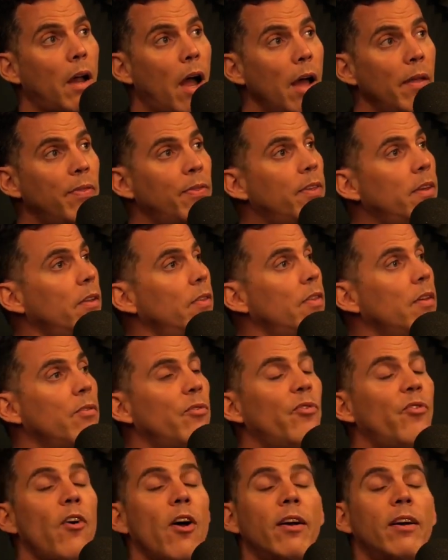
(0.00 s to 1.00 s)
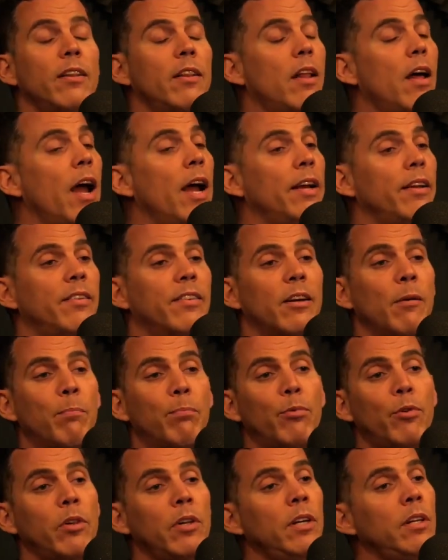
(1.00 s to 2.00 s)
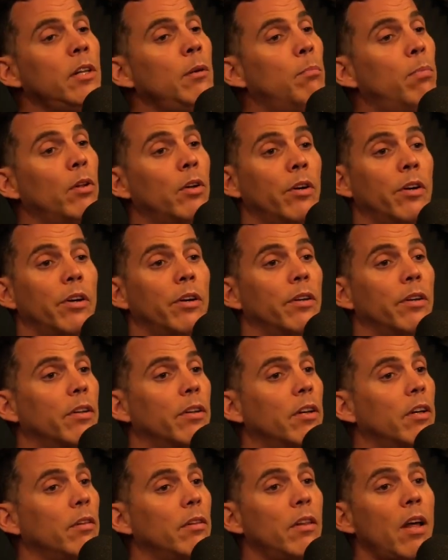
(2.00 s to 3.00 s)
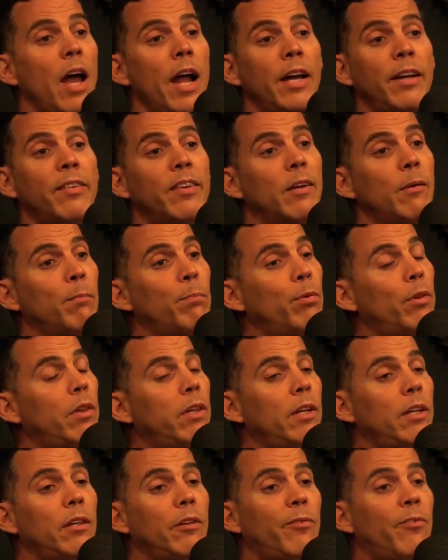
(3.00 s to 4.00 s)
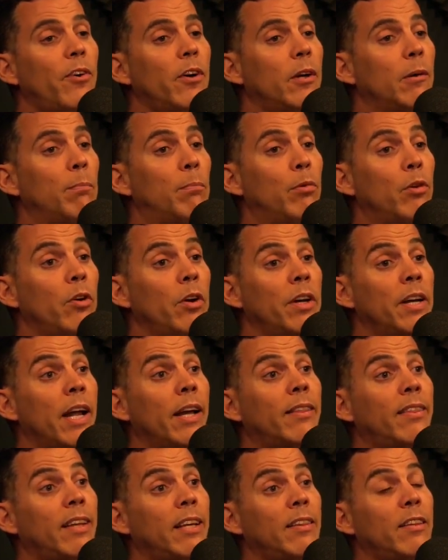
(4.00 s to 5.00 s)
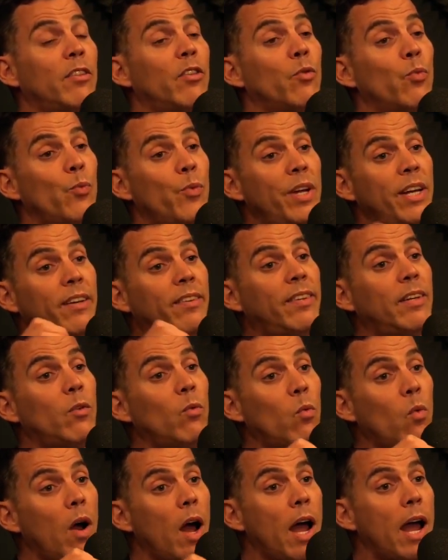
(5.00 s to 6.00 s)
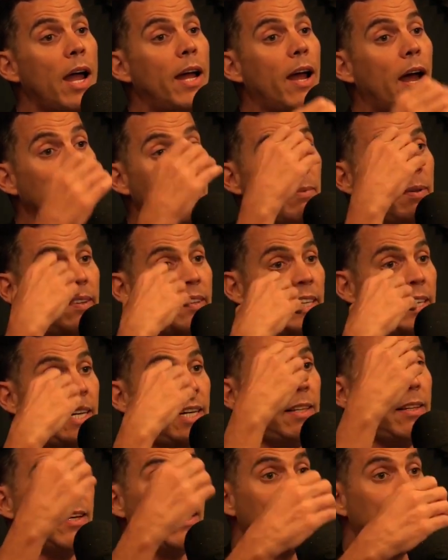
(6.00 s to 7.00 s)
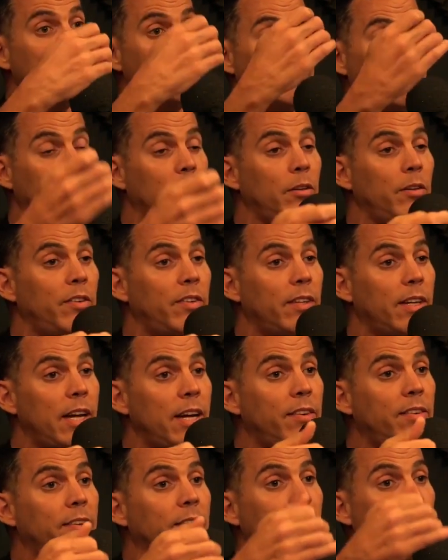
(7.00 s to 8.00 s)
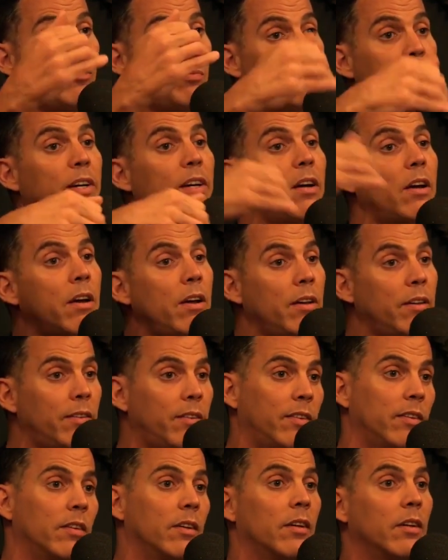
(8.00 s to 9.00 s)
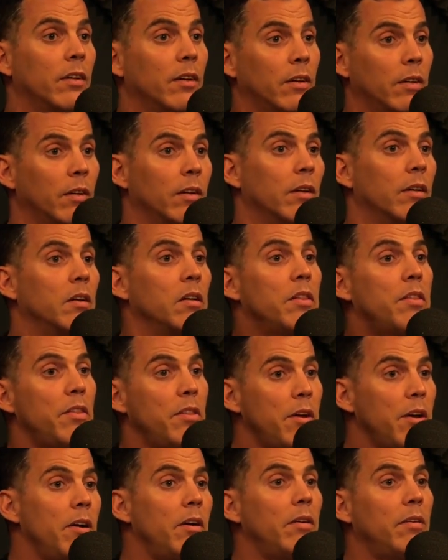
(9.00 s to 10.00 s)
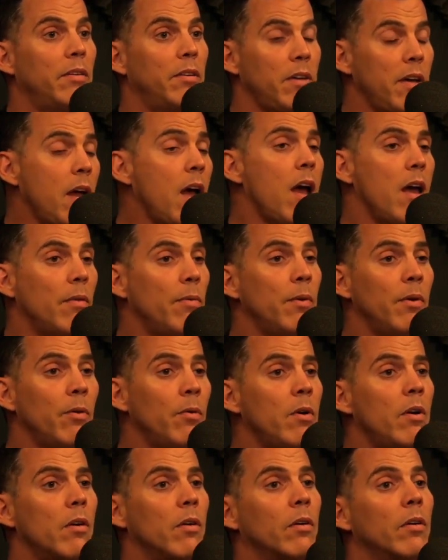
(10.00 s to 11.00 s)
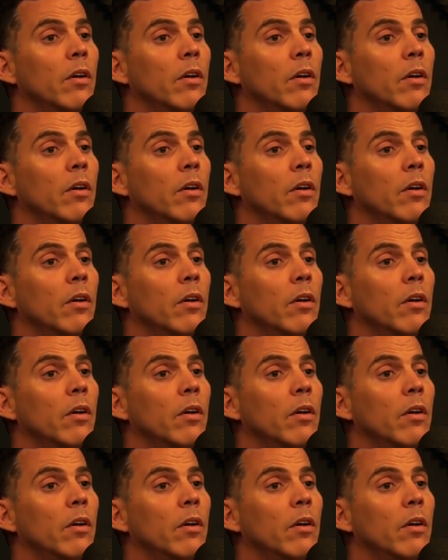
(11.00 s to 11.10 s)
The fucking line is completely blurred. The line is completely fucking blurred, and I think that the reason why I'm seeing them as hallucinations is because they're real.